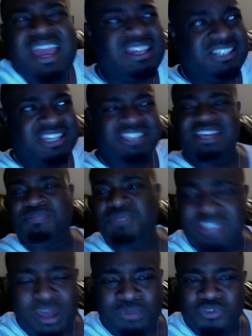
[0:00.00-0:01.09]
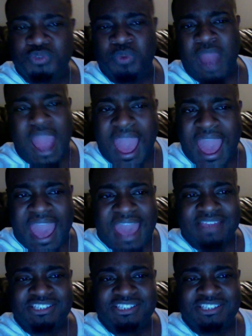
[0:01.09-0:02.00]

she just was so dry.